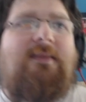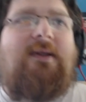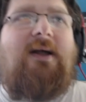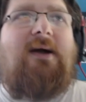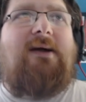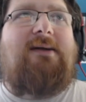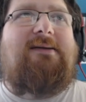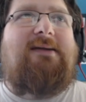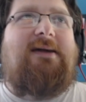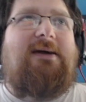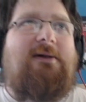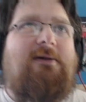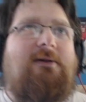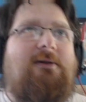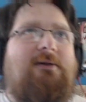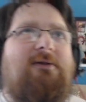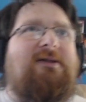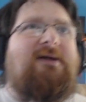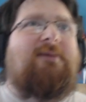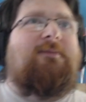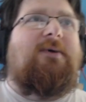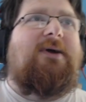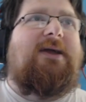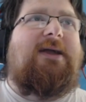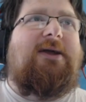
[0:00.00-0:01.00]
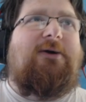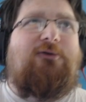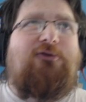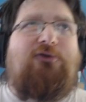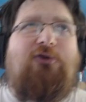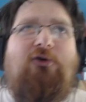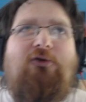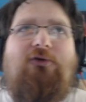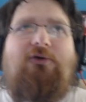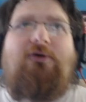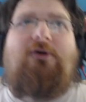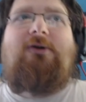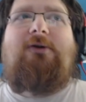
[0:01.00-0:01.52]
until someone kills
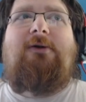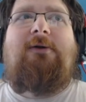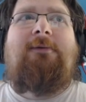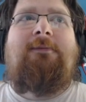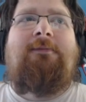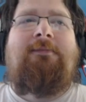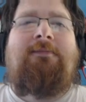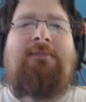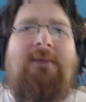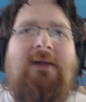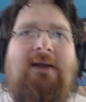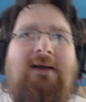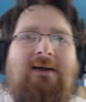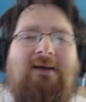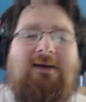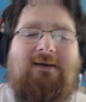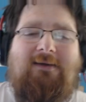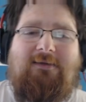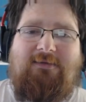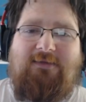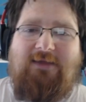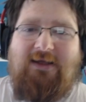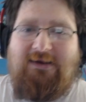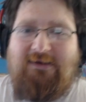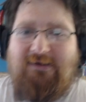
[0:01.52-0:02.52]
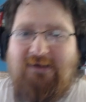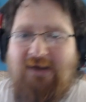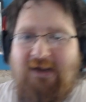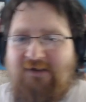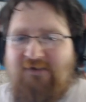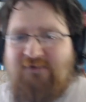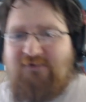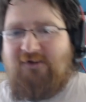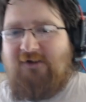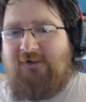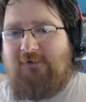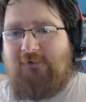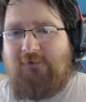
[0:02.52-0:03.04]
Auron. Then
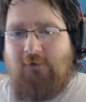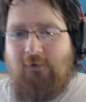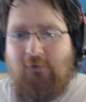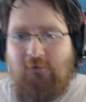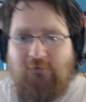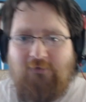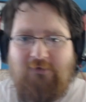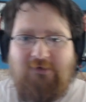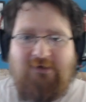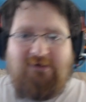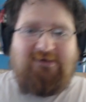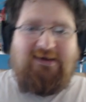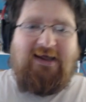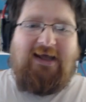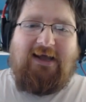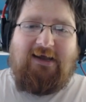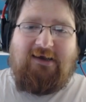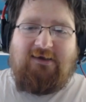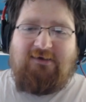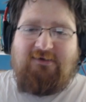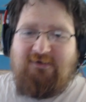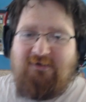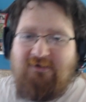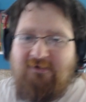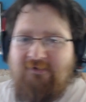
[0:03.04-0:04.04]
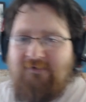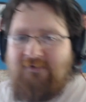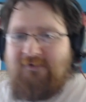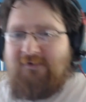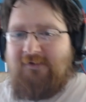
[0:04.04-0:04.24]
next turn, Auron attacks.